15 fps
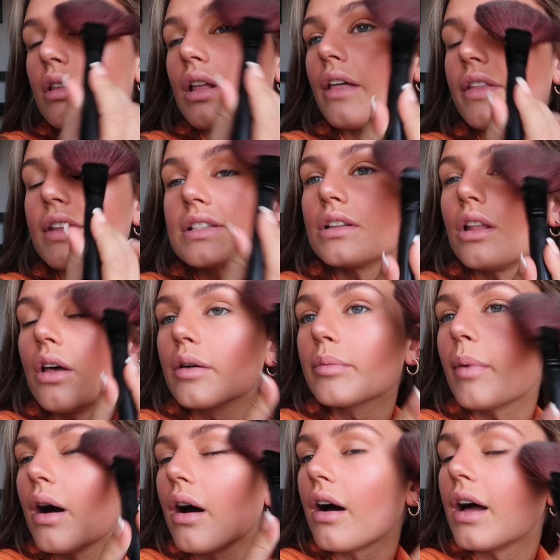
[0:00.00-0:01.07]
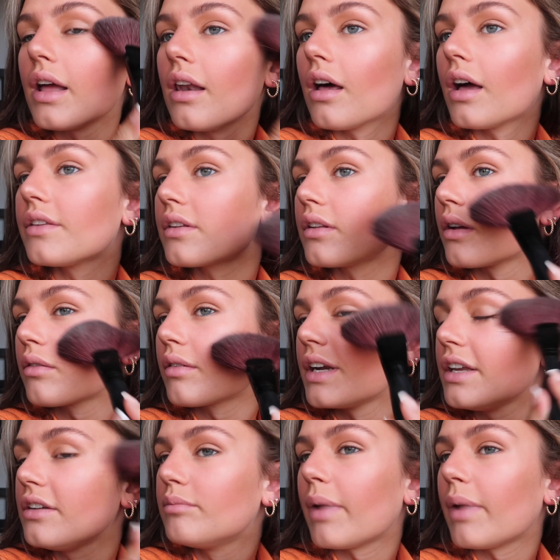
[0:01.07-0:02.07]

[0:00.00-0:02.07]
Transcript: like this look, but I like to look really,